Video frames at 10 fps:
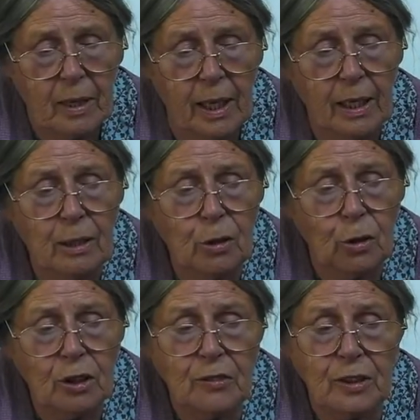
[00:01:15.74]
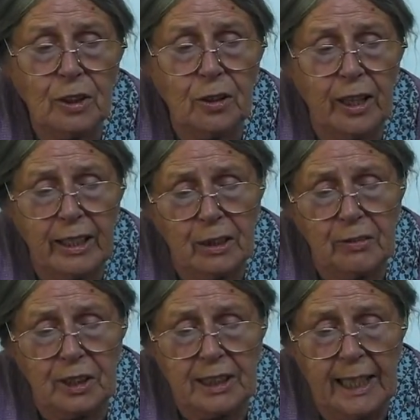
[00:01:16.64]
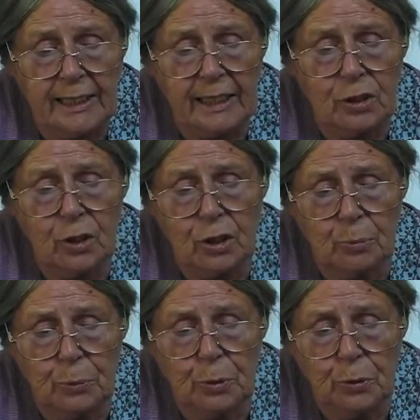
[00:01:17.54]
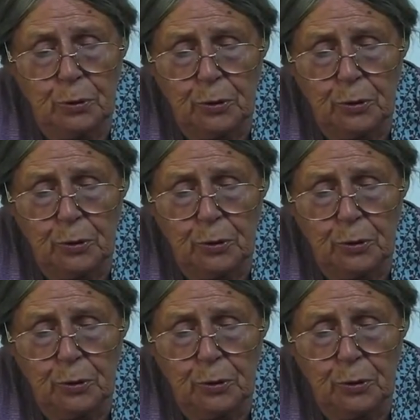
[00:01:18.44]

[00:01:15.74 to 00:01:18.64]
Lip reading: I long for the crackle of static to subdue